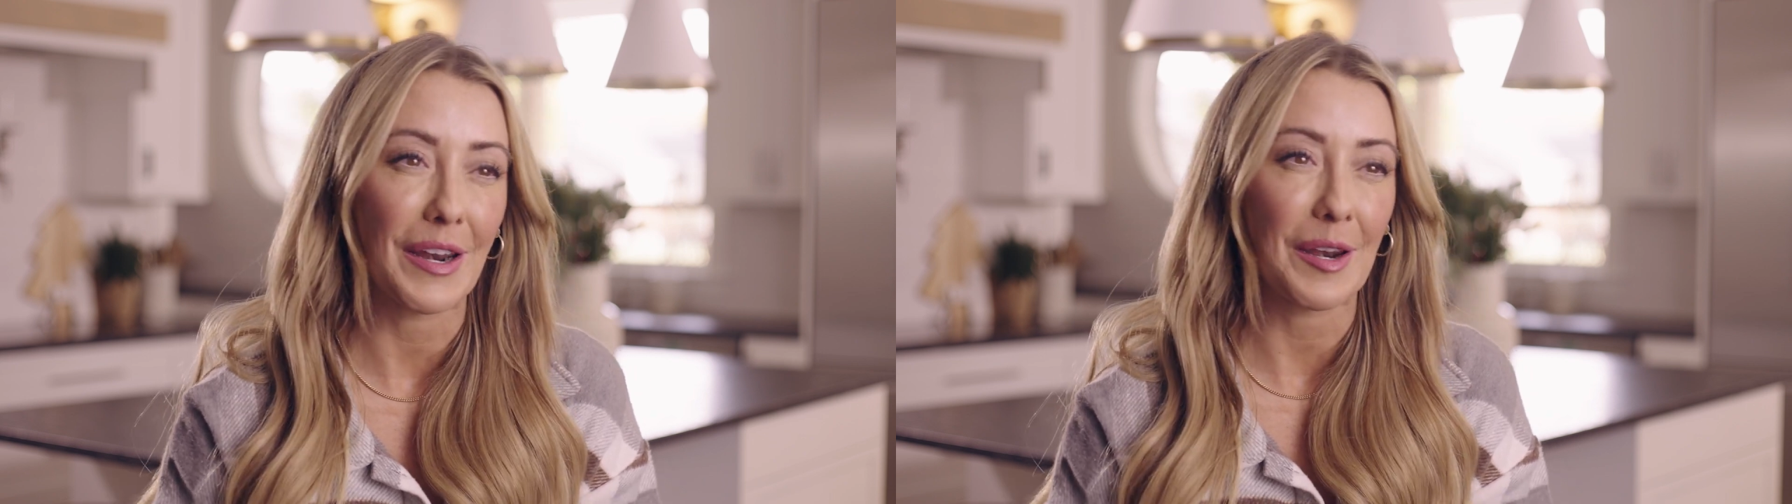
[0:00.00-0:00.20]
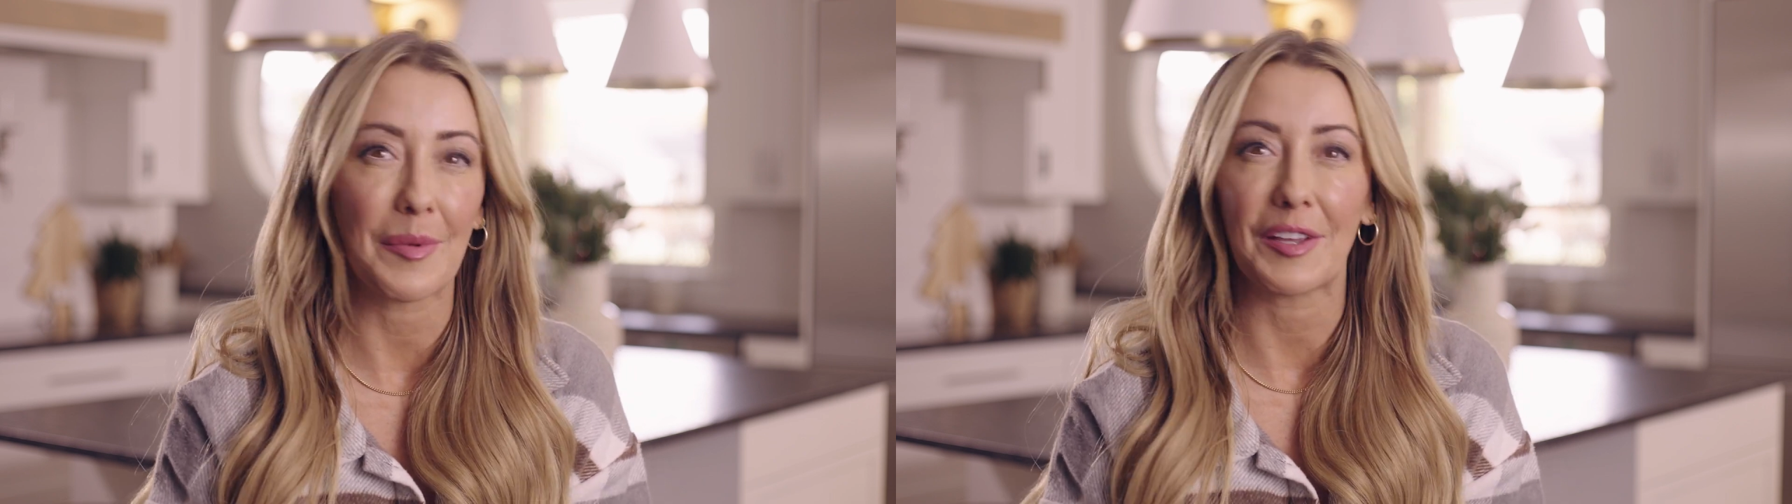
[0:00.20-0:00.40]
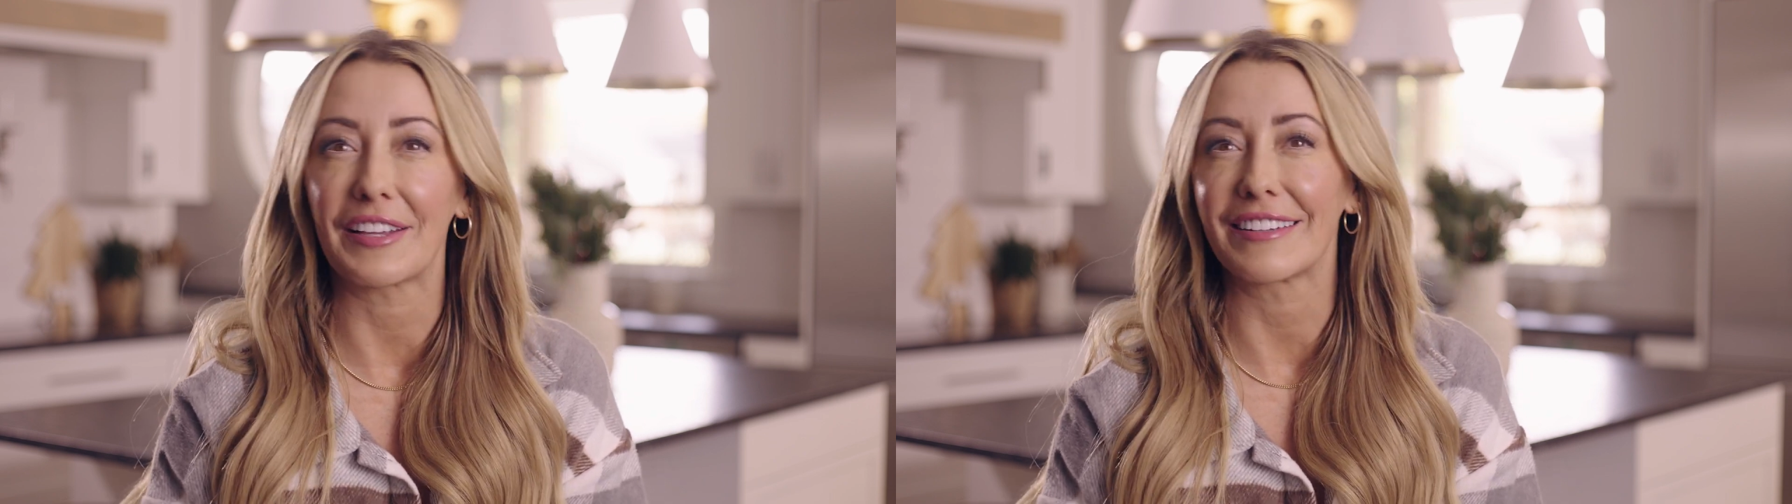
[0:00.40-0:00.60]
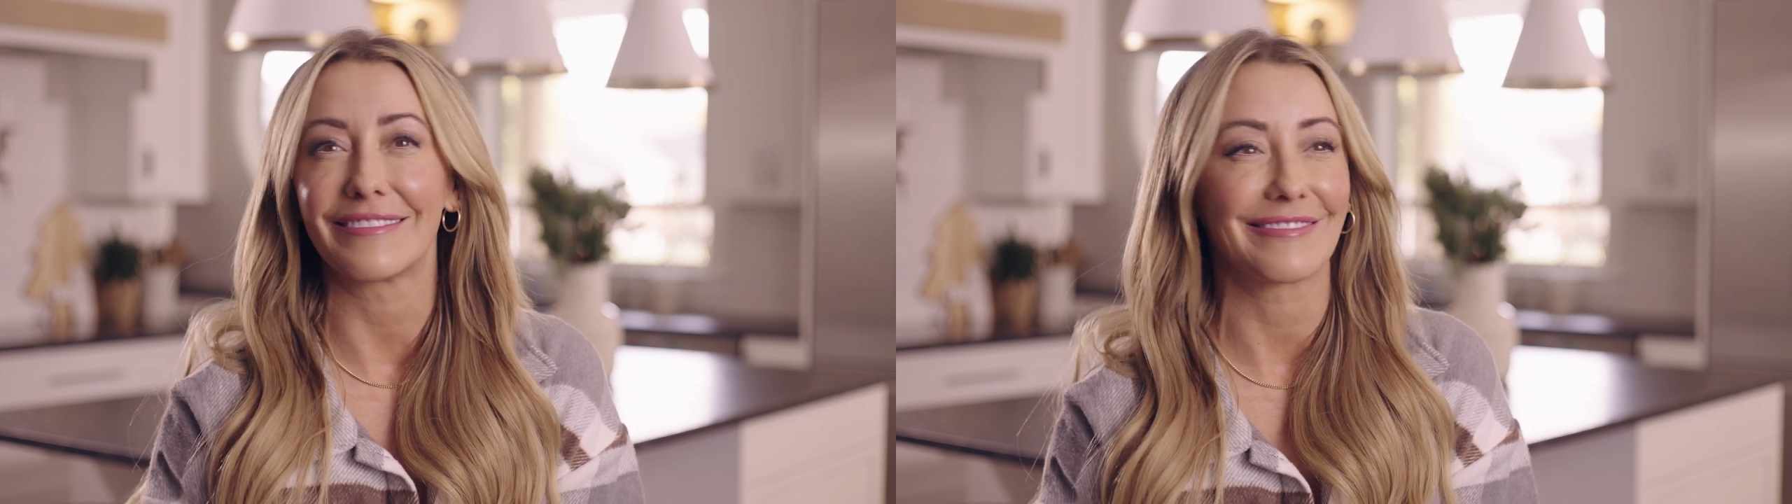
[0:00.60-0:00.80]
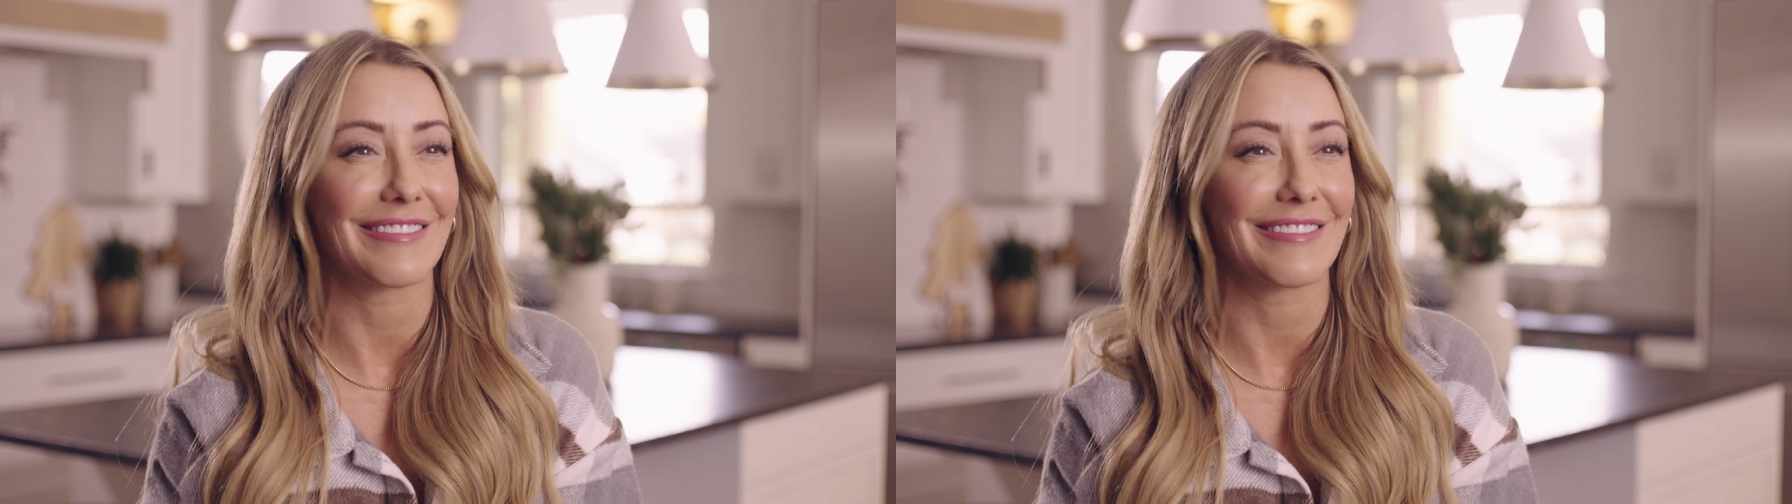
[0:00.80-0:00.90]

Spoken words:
in a billion.